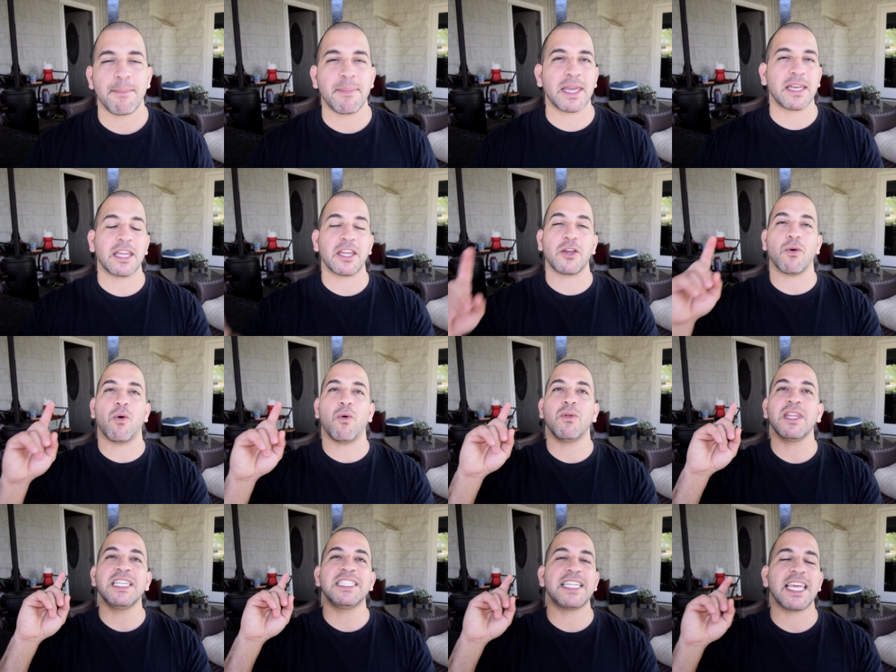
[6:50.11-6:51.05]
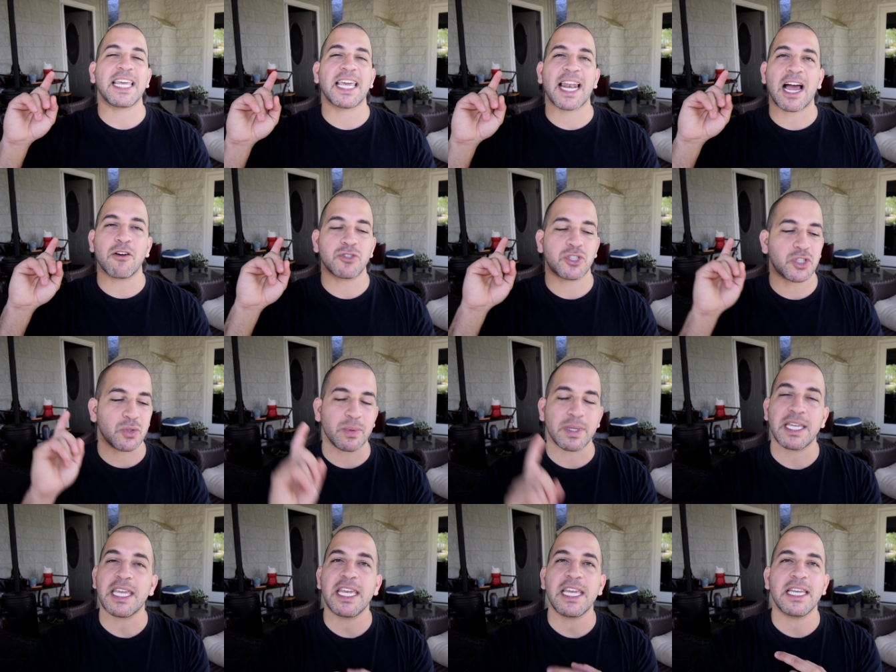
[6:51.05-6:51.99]
meaning you only take it out to
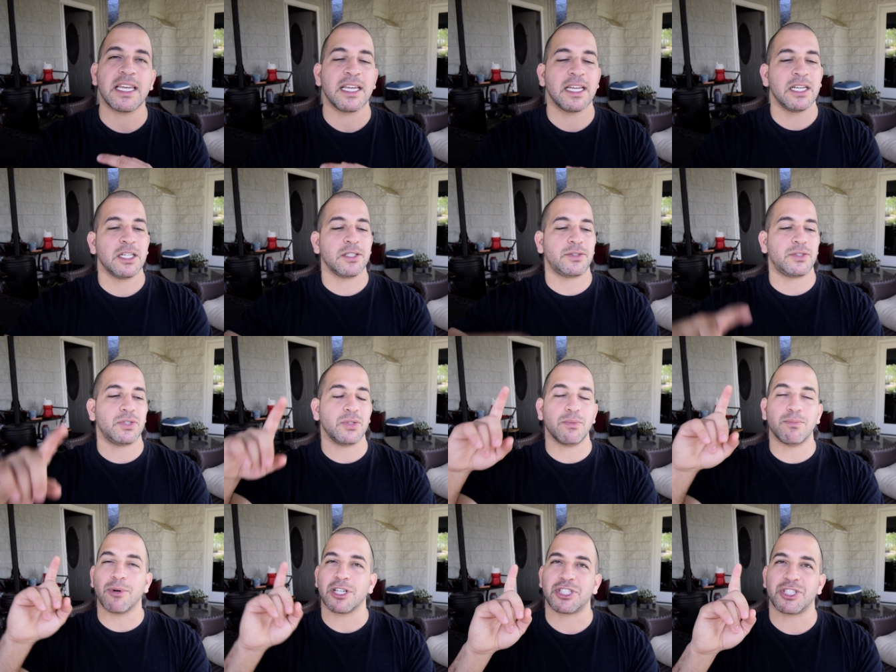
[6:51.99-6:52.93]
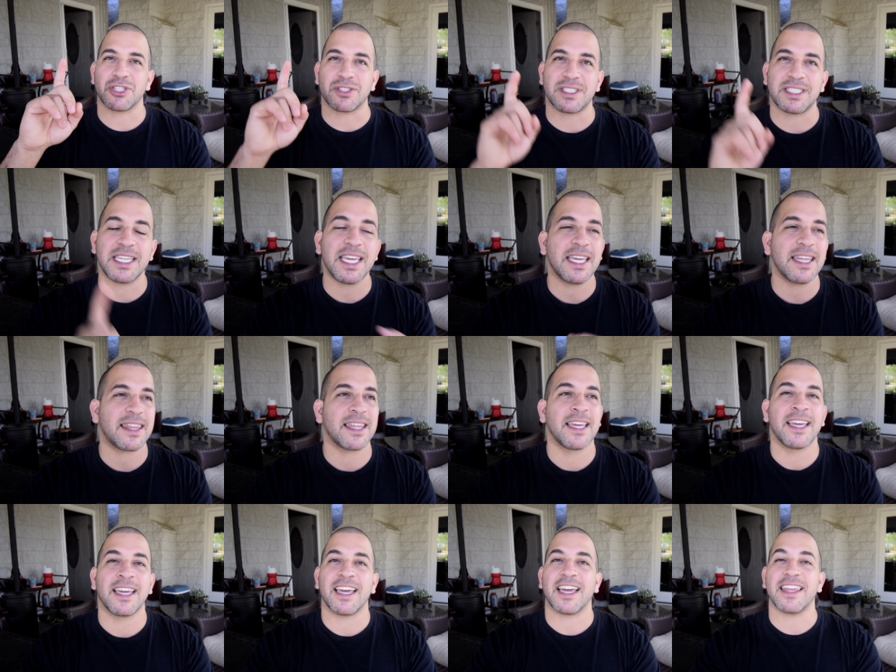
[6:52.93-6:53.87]
eat, to brush your teeth,
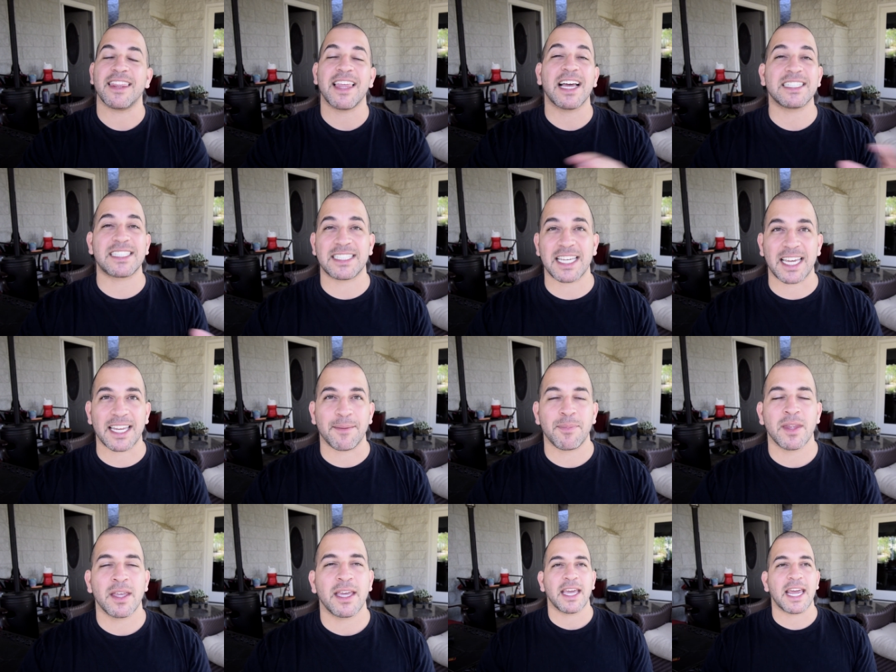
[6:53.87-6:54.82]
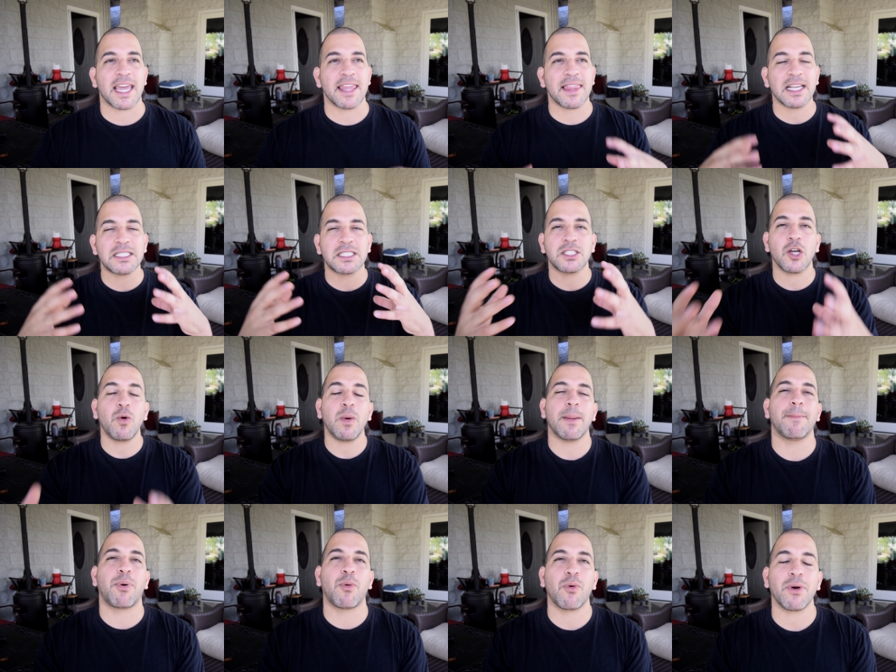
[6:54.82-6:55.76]
and that's it. And that's so
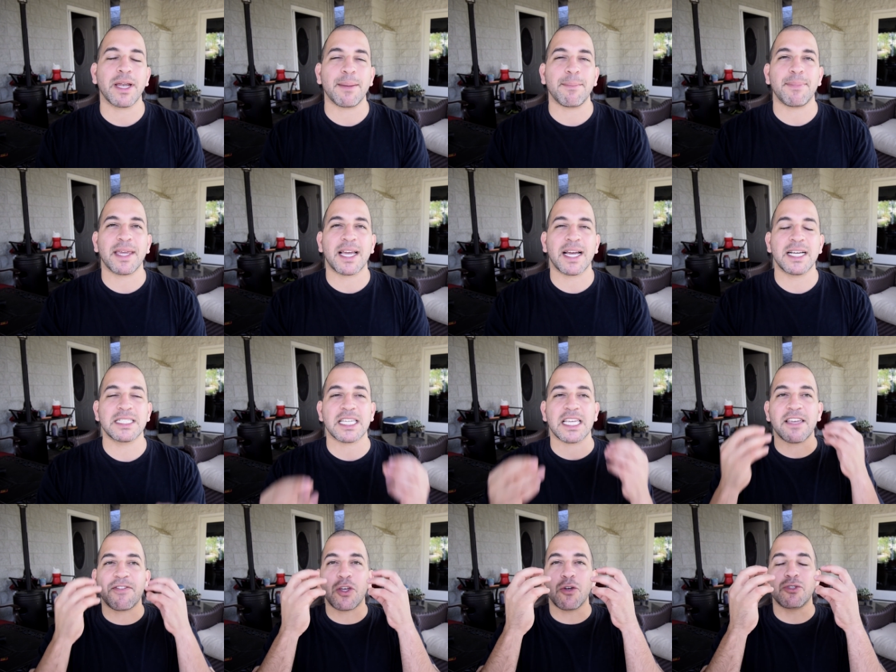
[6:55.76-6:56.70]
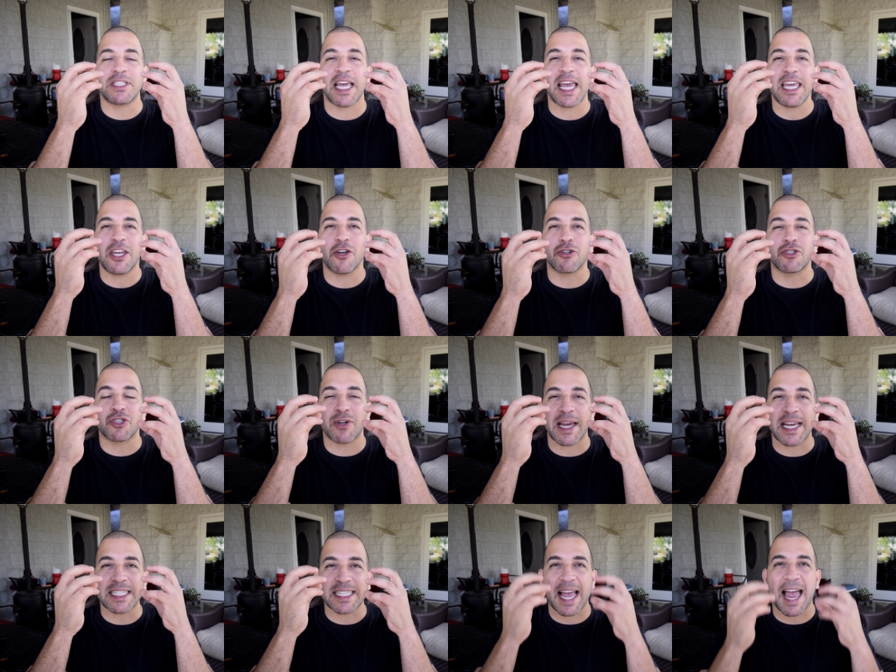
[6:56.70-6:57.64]
important because if you take your
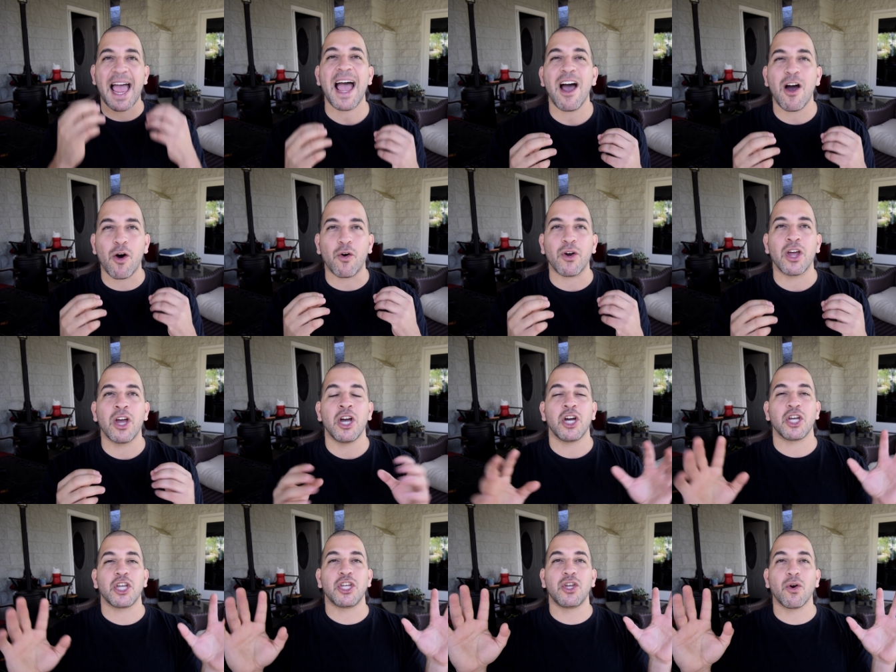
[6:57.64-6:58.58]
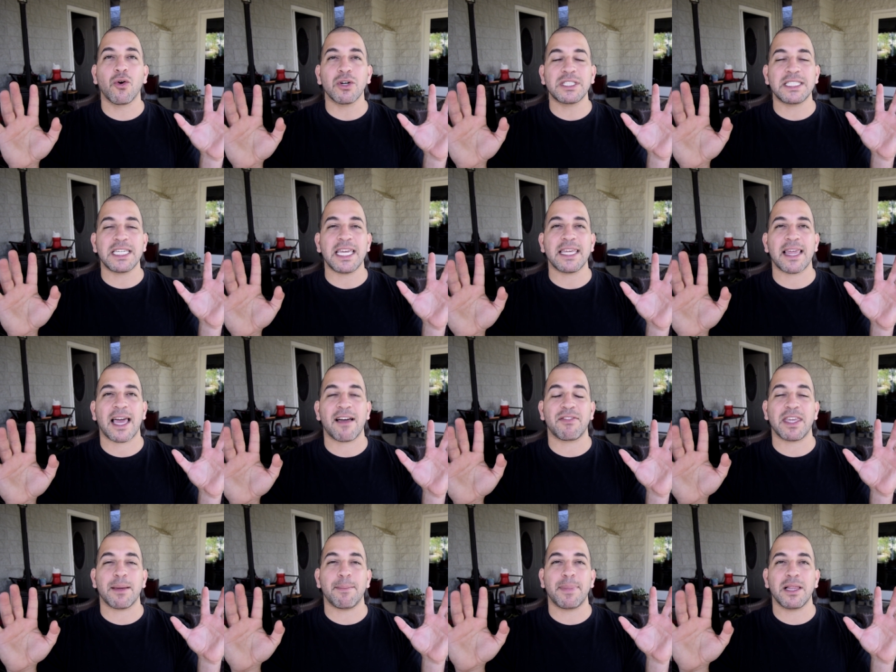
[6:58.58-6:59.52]
trays out, your teeth have
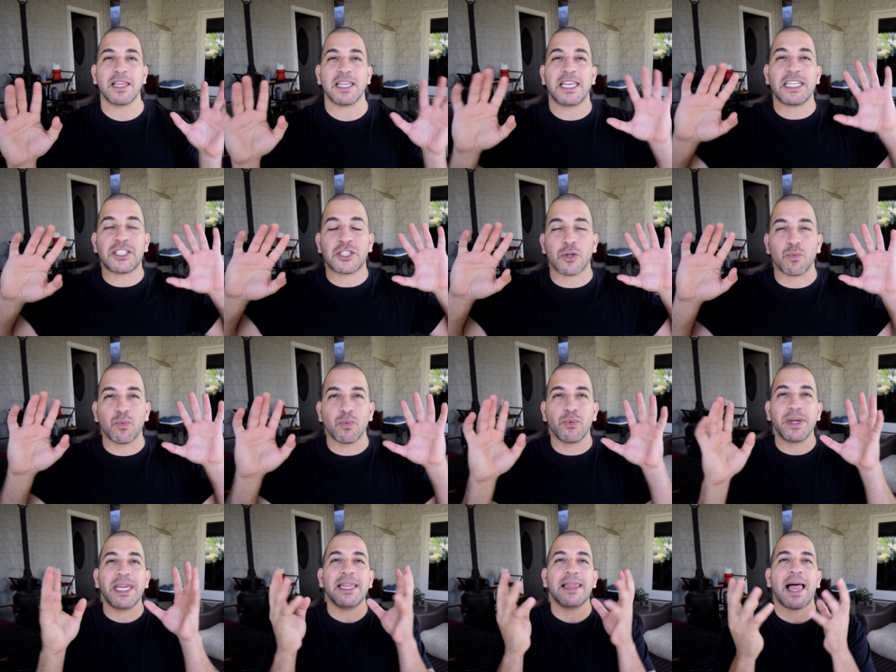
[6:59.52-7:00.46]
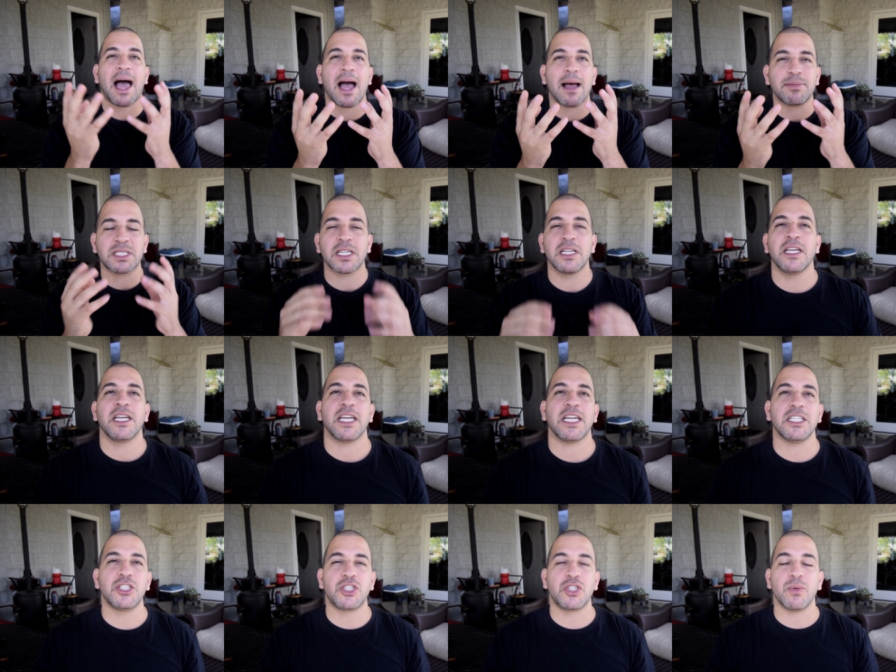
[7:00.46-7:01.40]
the ability to relapse
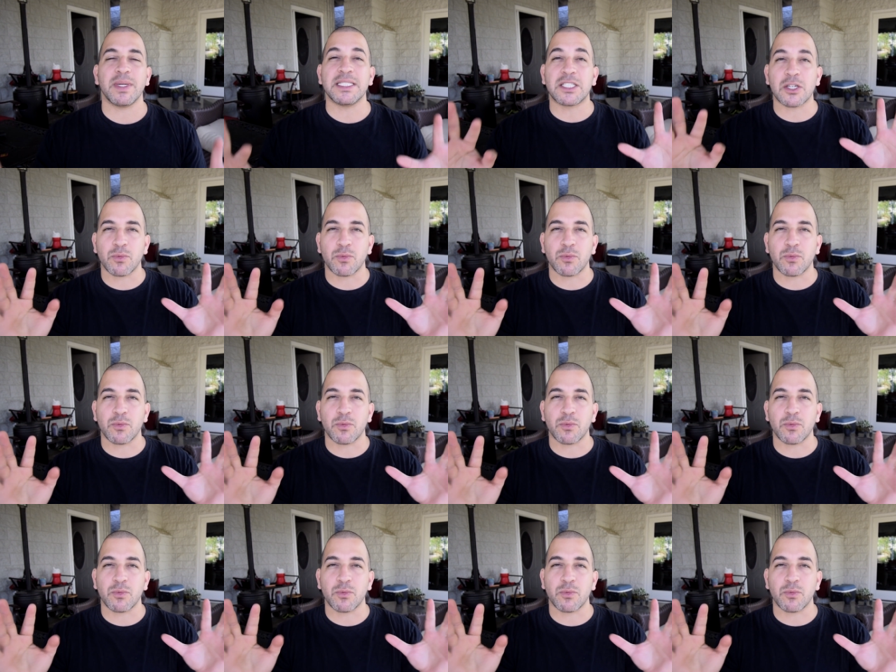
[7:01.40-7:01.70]
into its